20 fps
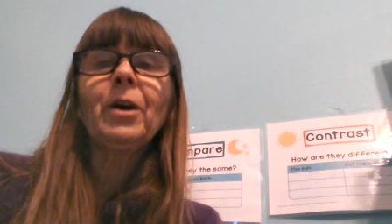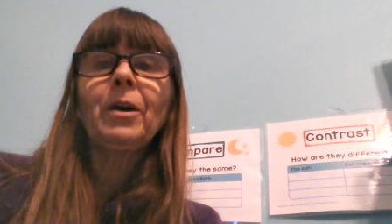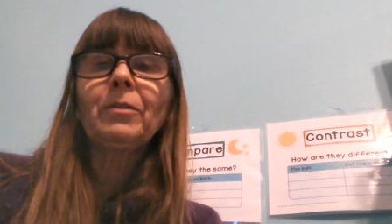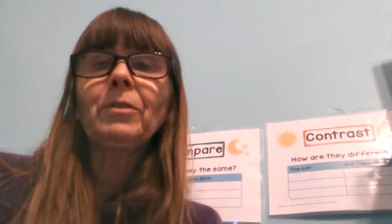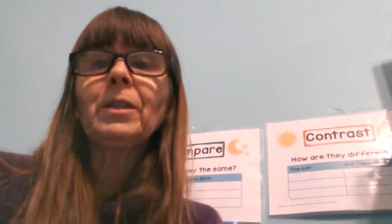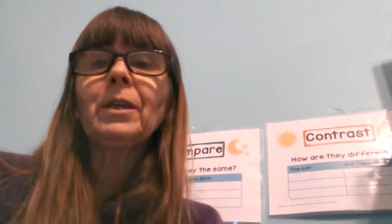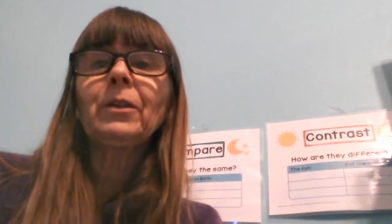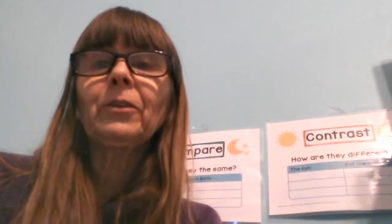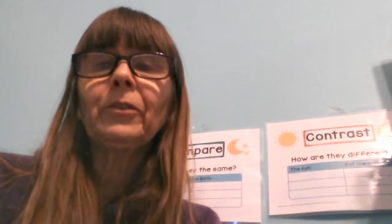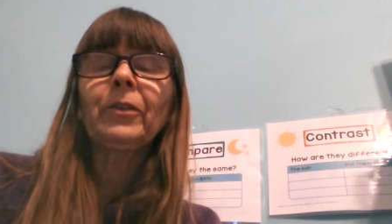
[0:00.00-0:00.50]
on
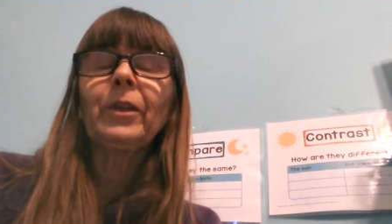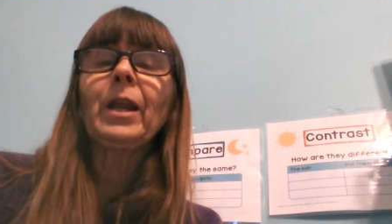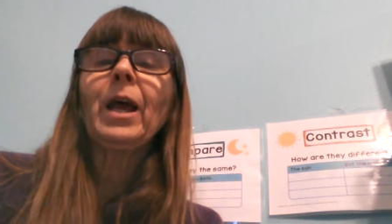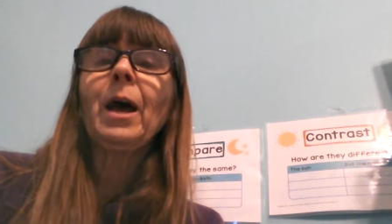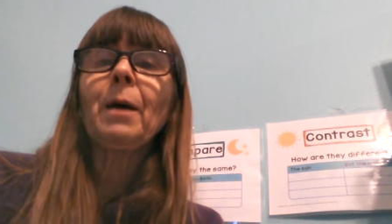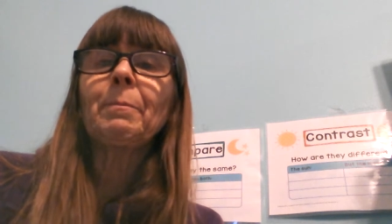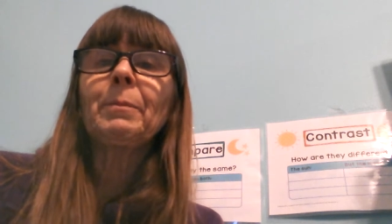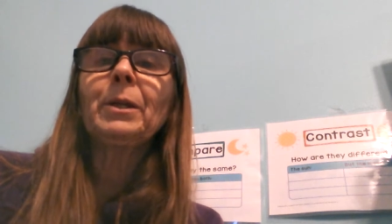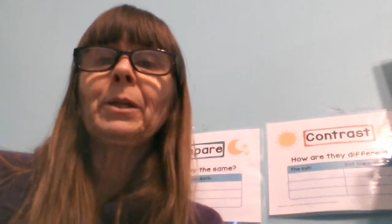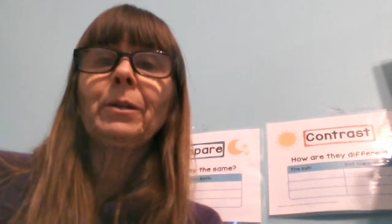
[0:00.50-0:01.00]
things that
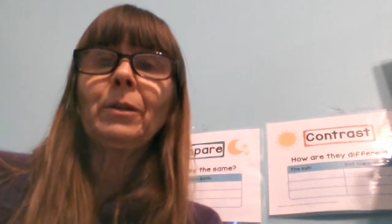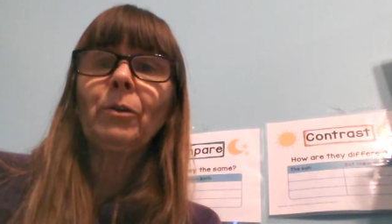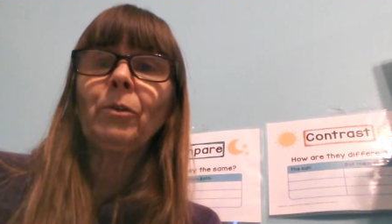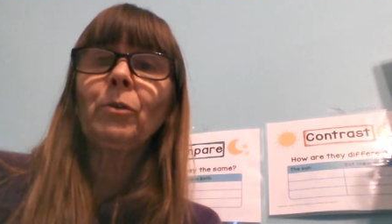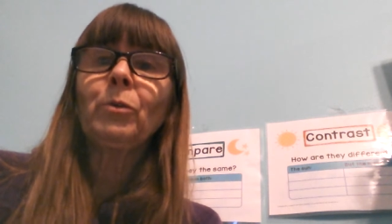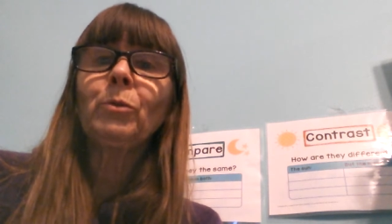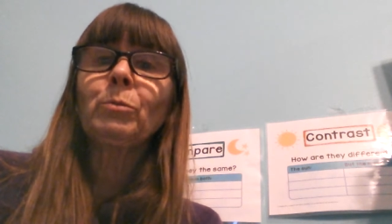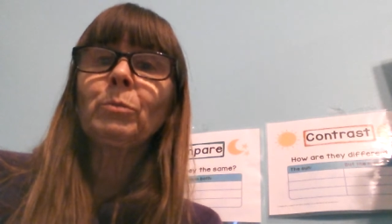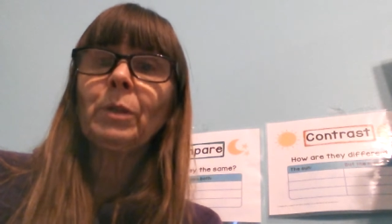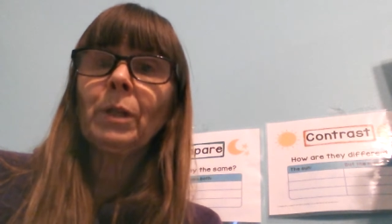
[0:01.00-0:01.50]
happened in
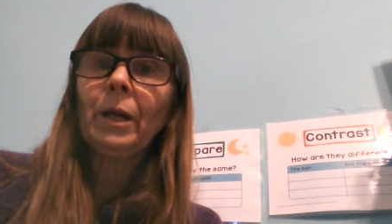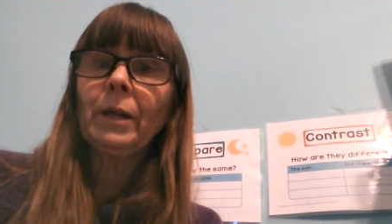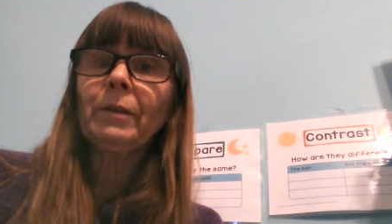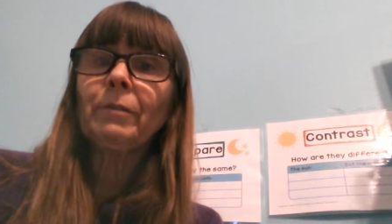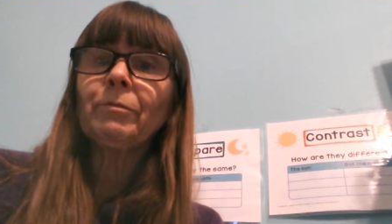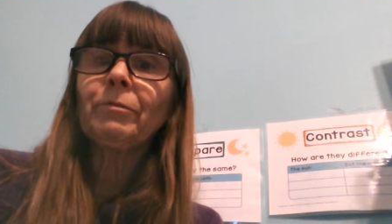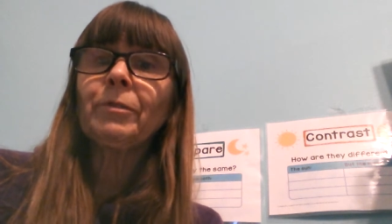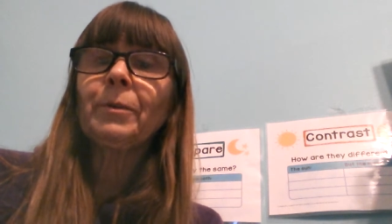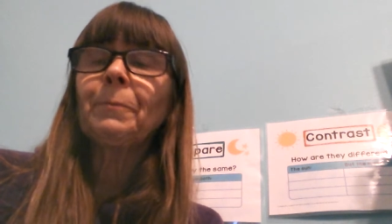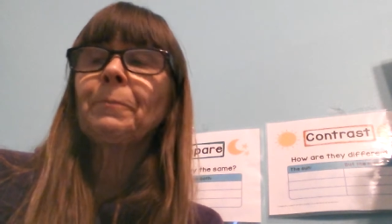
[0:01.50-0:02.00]
her own
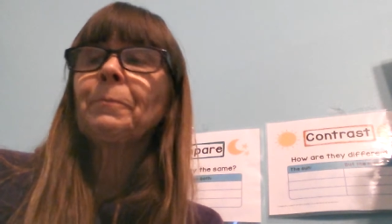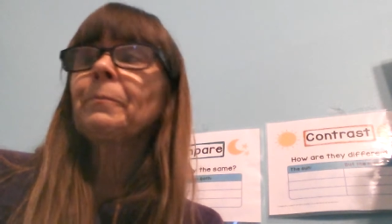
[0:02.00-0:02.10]
life.